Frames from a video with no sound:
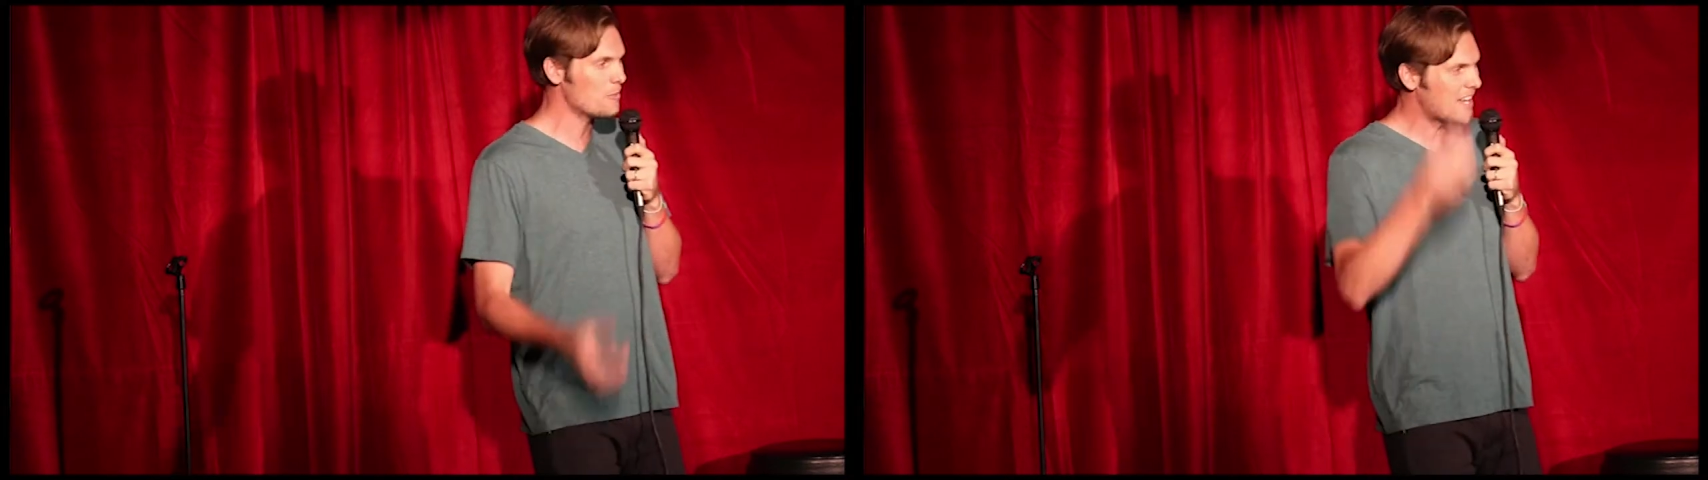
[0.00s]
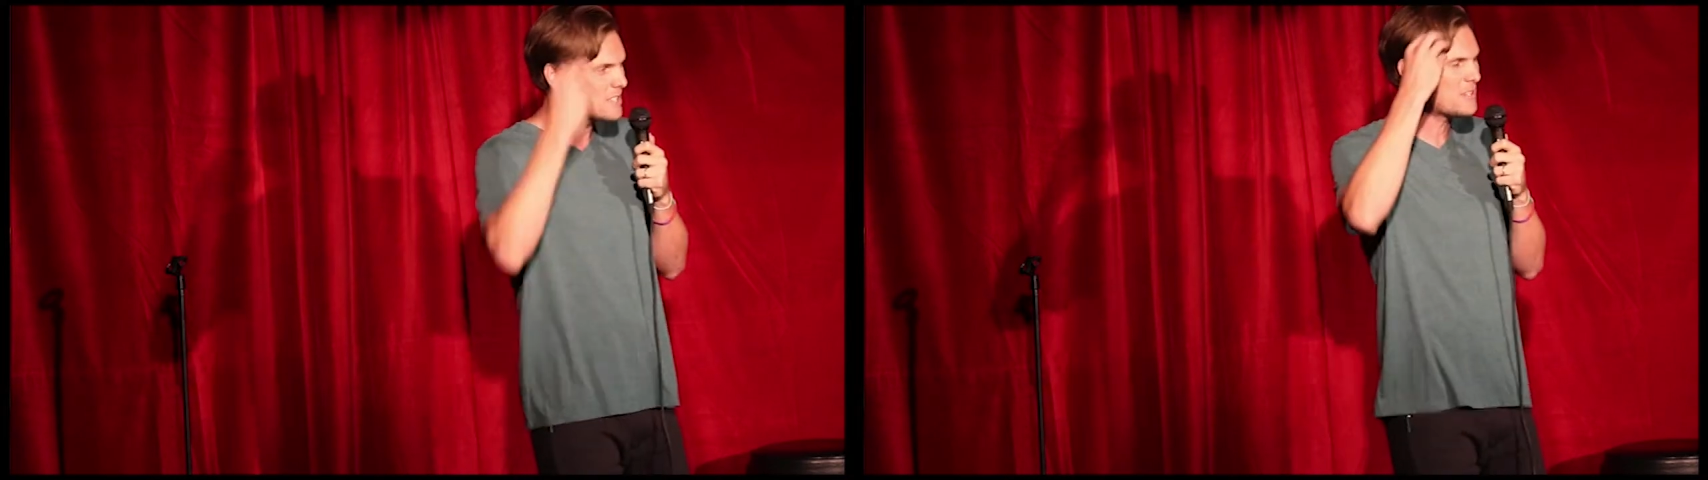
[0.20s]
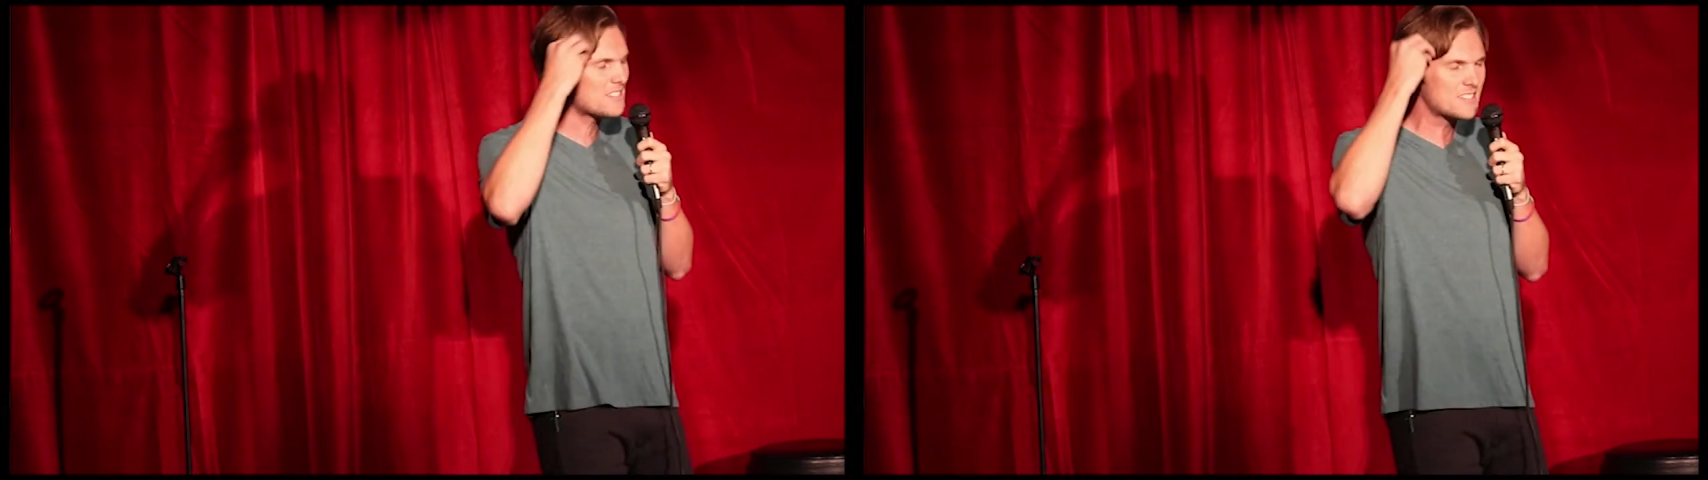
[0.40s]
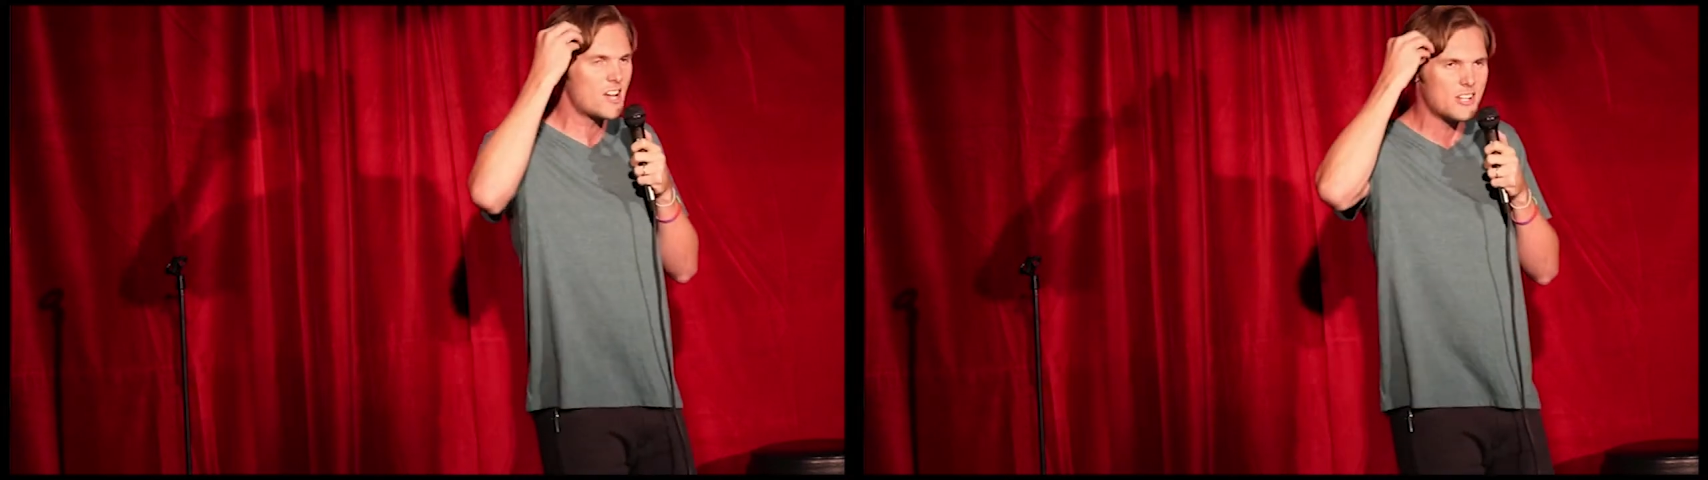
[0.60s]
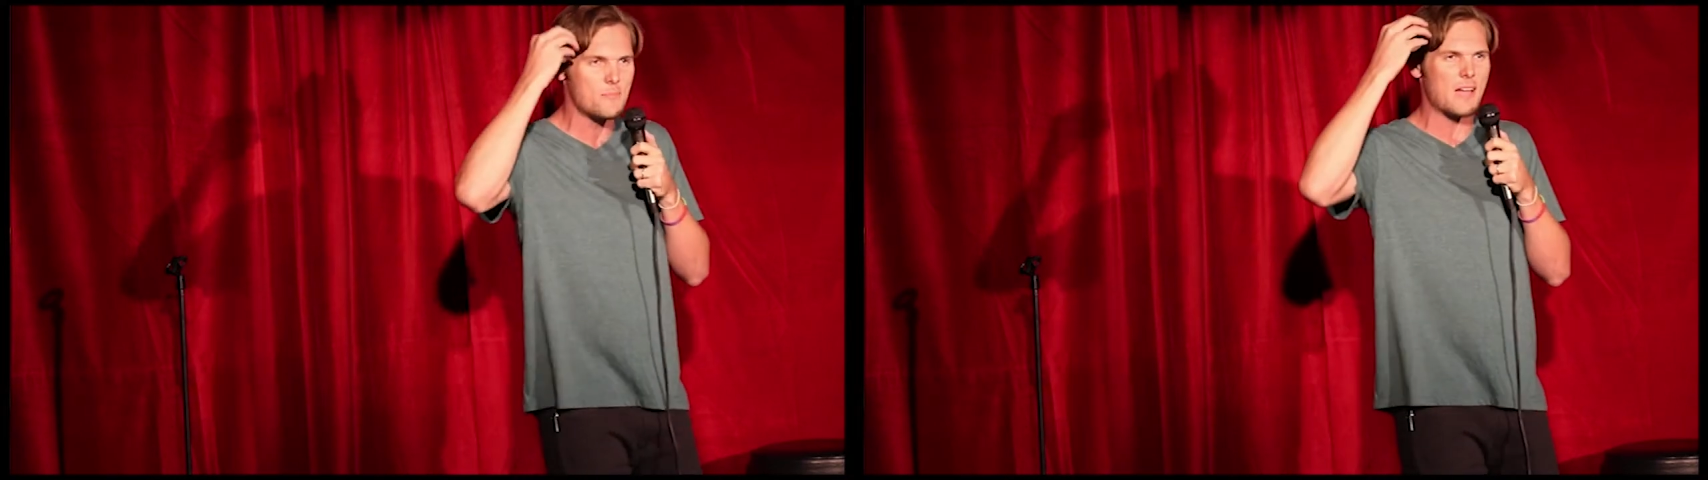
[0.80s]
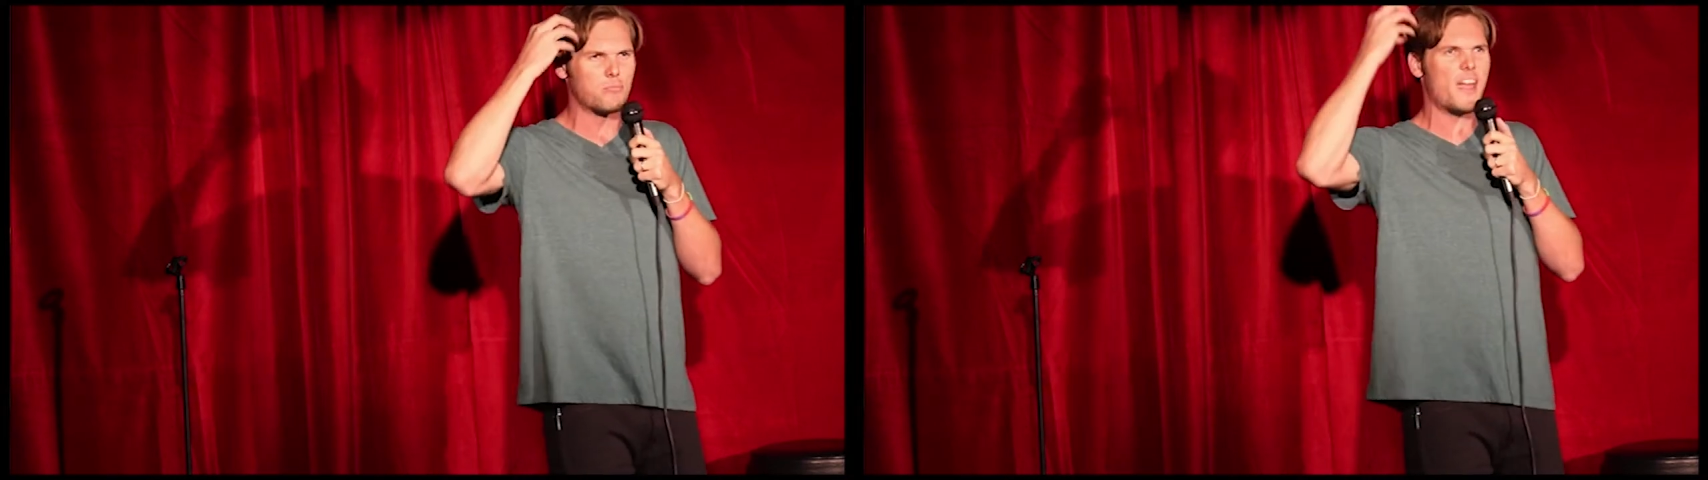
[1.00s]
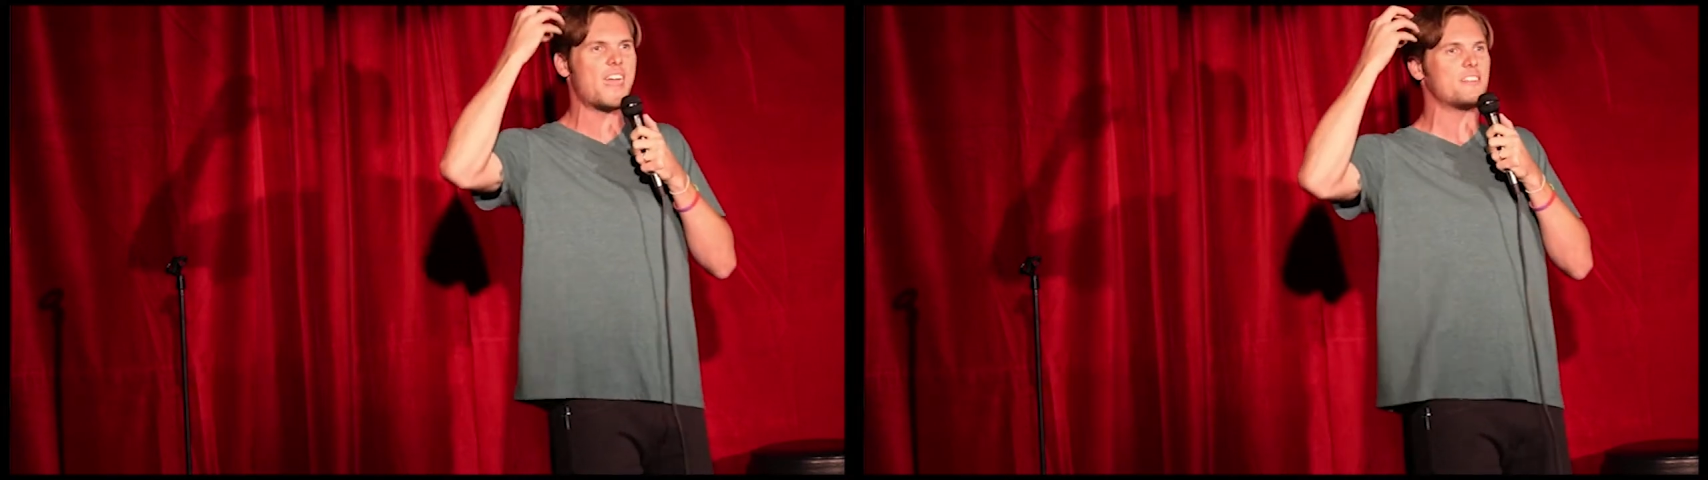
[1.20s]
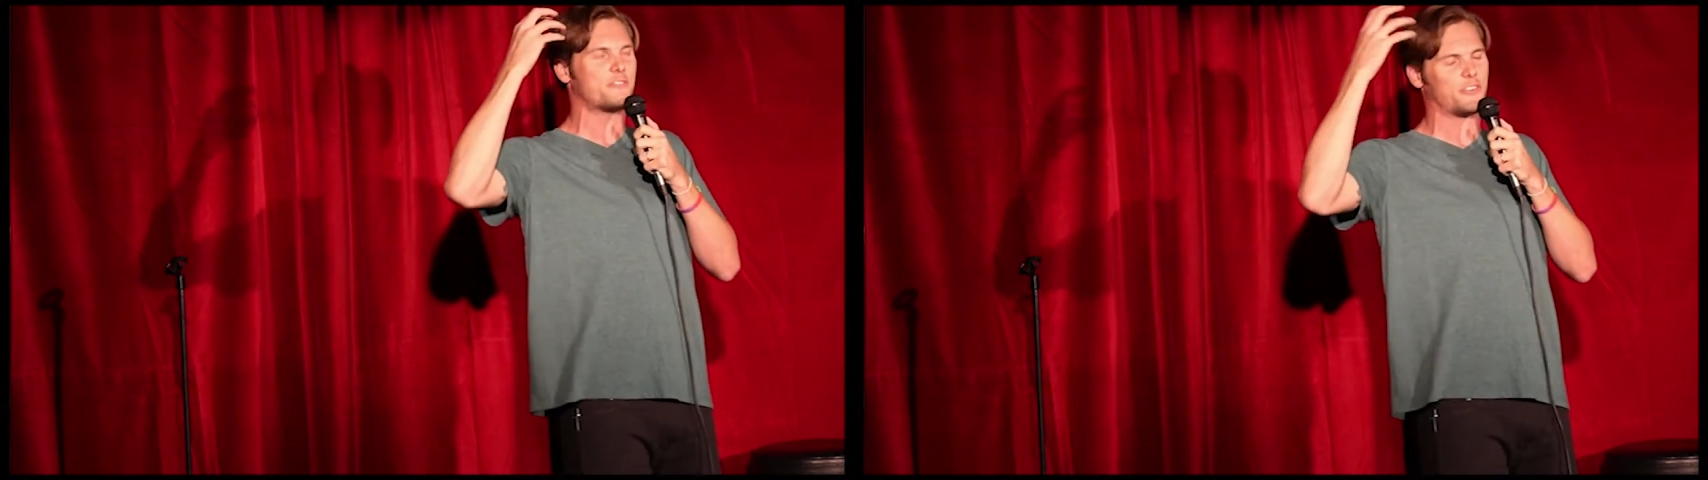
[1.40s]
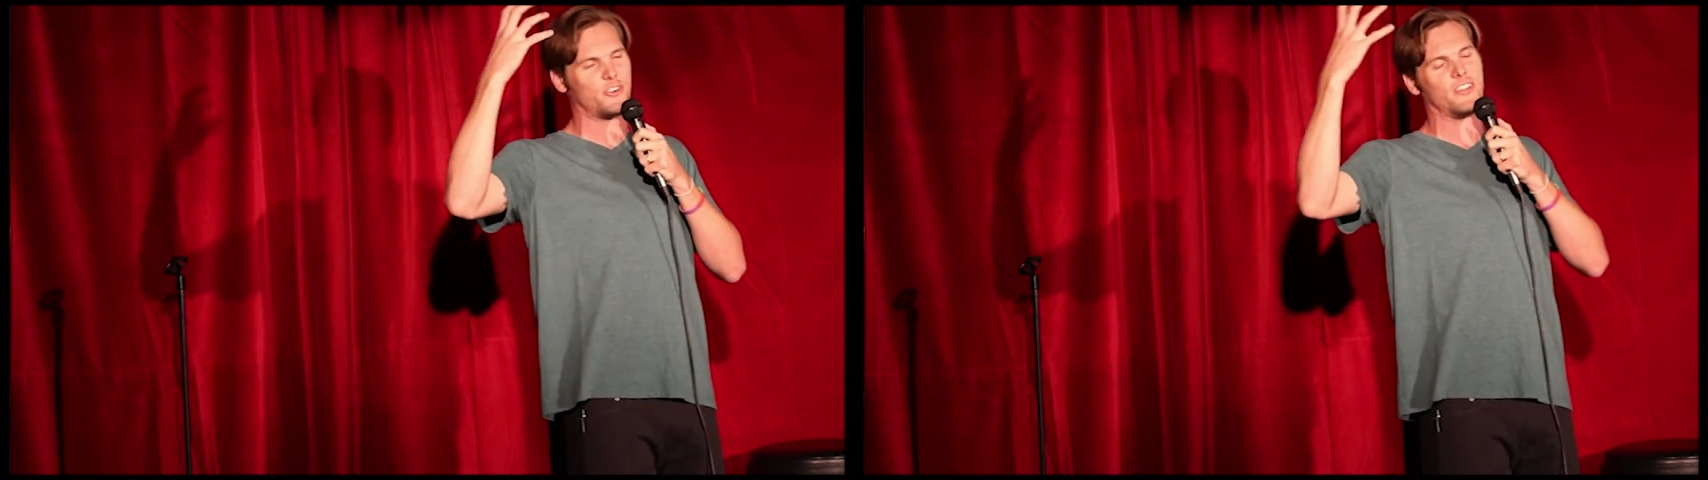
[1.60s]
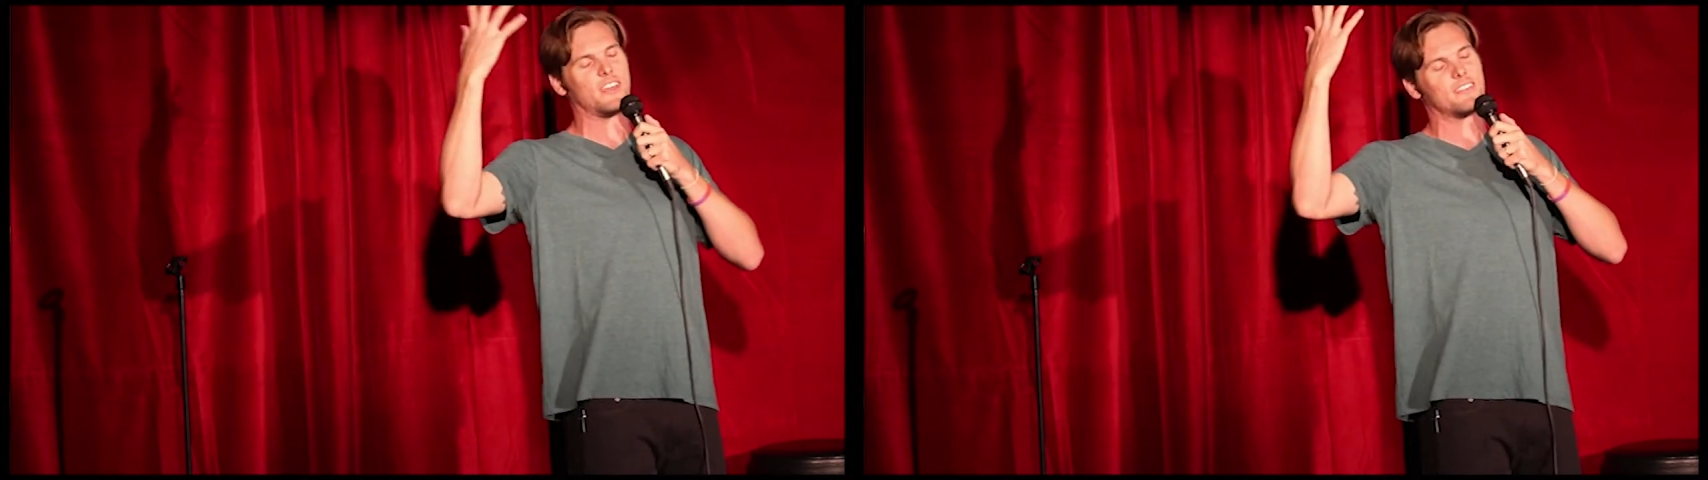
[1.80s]
but that's been seared in my brain
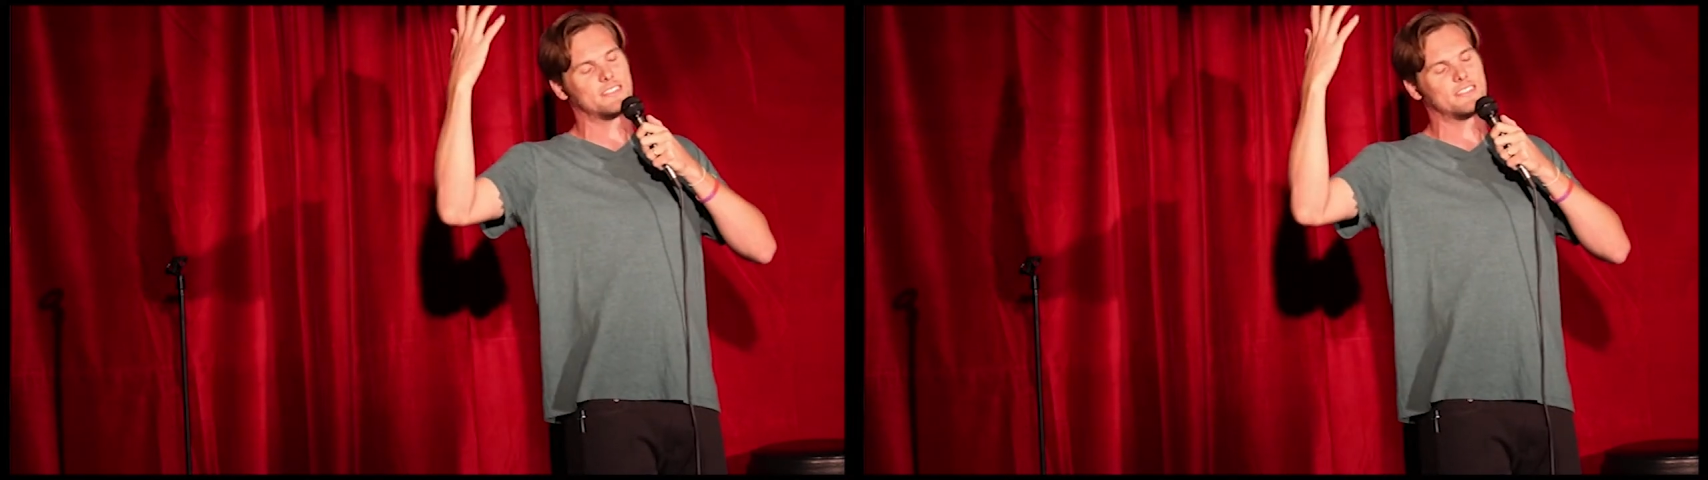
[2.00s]
for